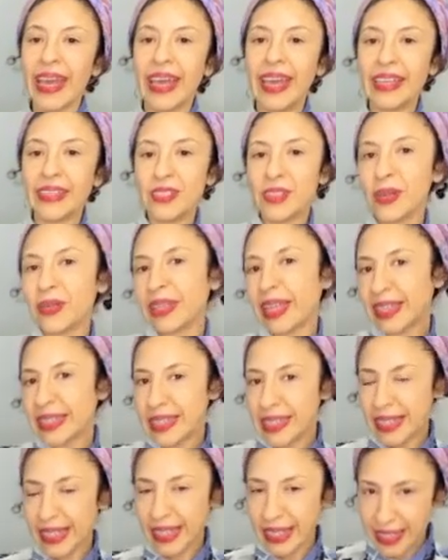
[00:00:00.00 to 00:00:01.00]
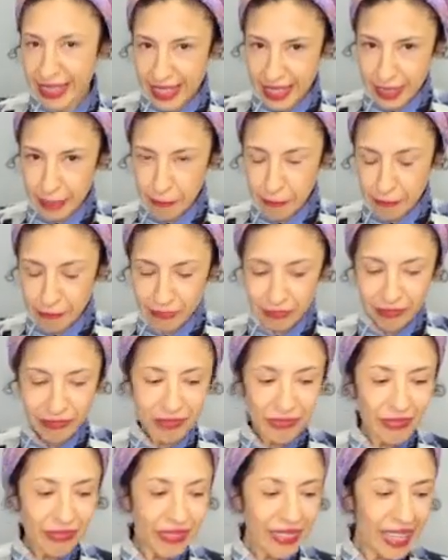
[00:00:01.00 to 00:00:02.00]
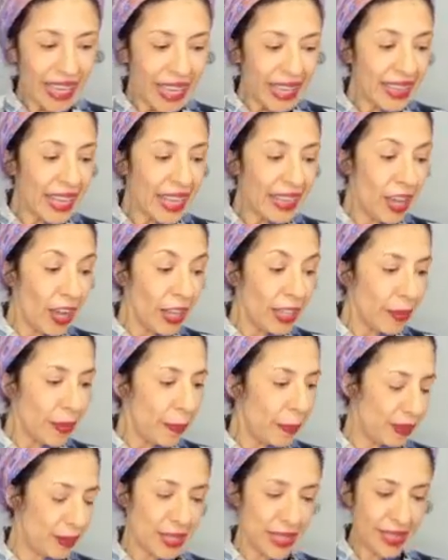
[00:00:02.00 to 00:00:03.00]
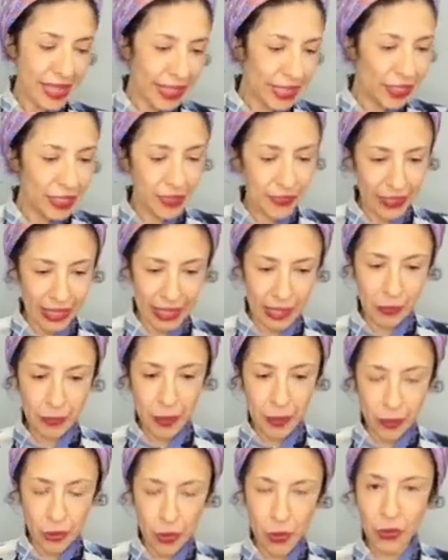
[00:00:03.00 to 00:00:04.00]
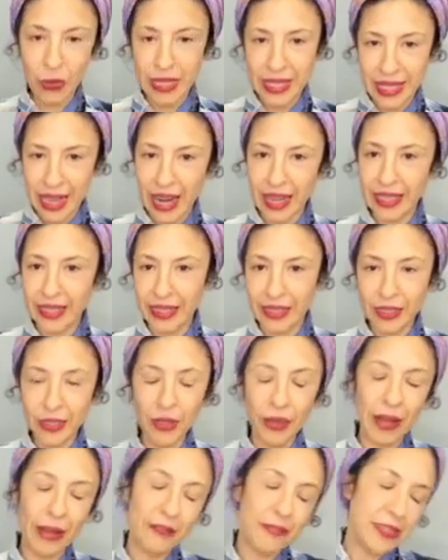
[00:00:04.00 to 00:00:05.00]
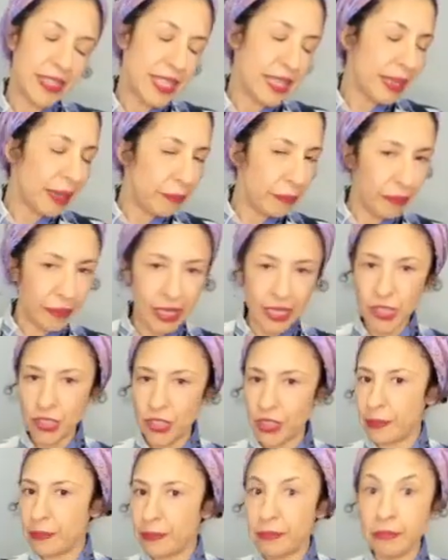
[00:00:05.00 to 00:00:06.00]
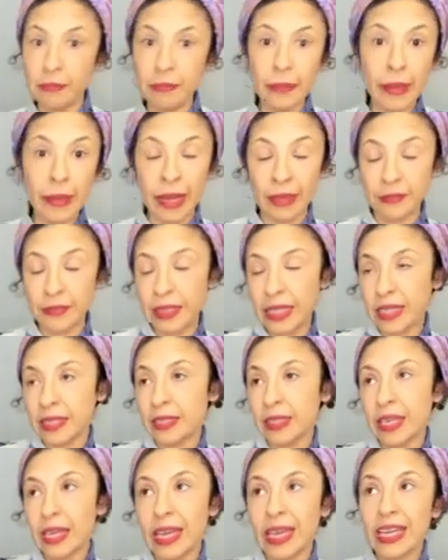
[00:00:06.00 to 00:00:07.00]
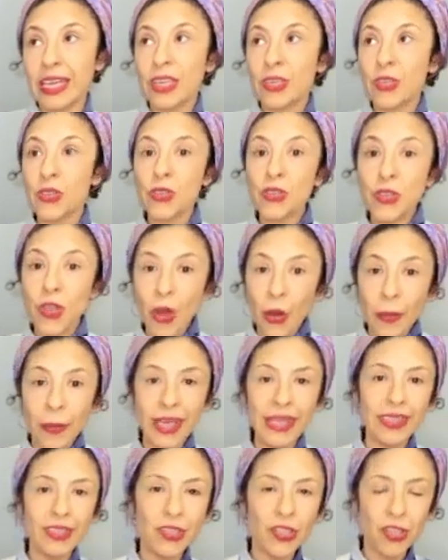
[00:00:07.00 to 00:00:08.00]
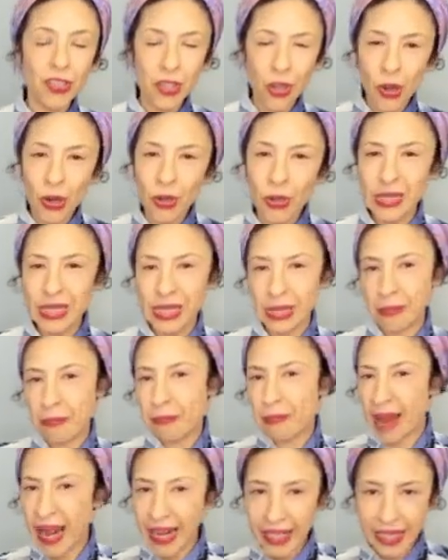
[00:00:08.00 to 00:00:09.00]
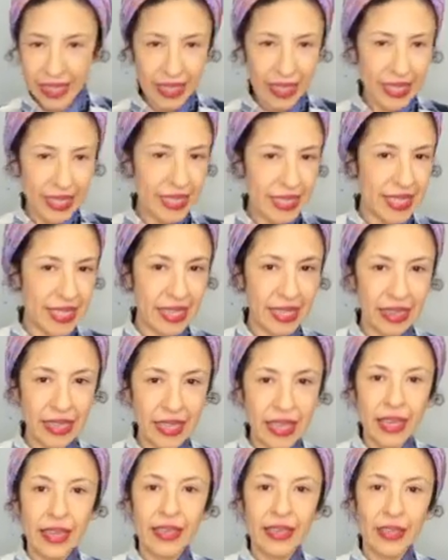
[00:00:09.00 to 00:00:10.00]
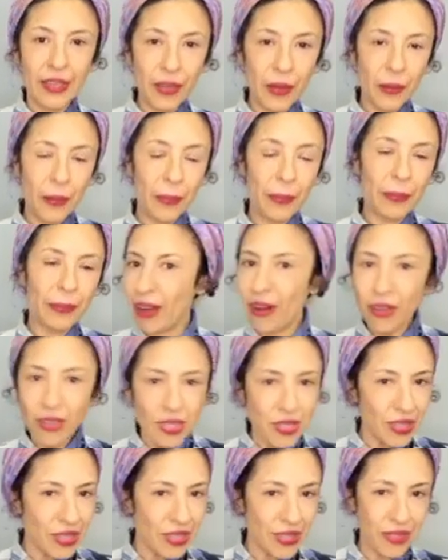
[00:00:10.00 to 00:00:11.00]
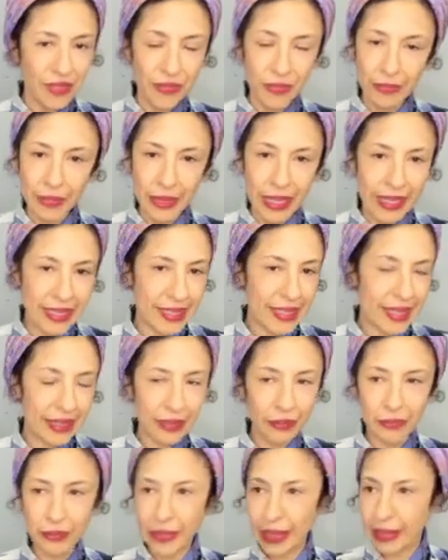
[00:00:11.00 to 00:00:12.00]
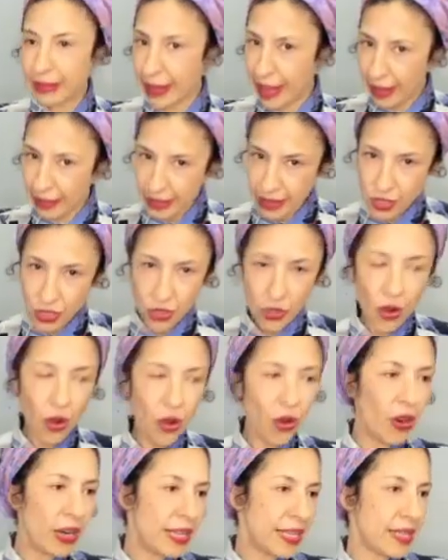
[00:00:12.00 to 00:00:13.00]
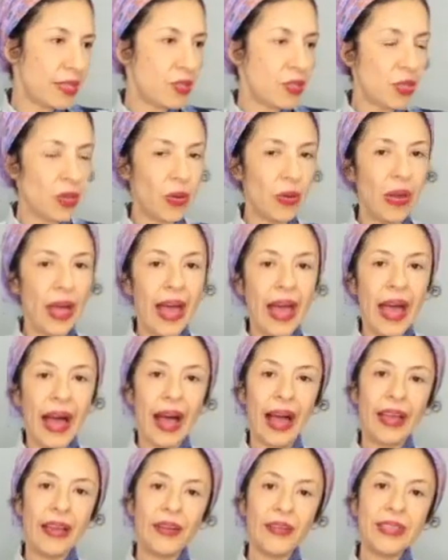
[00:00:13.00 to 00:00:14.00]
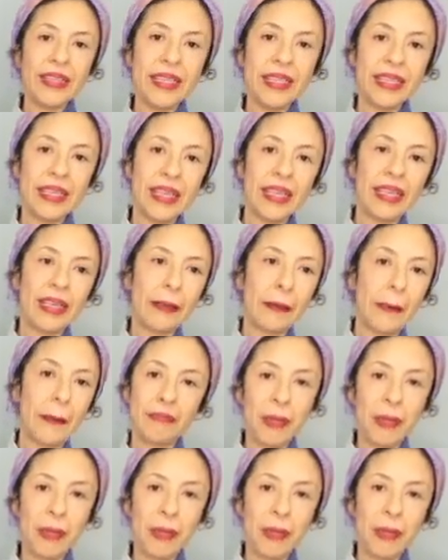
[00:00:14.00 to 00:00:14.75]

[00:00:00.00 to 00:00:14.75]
And so that's an idea. And then the other, I was thinking of like people who started, you know, I've seen a bunch, I've done so many shows and markets and, you know, all sorts of places, like, and had stores. And so I always seen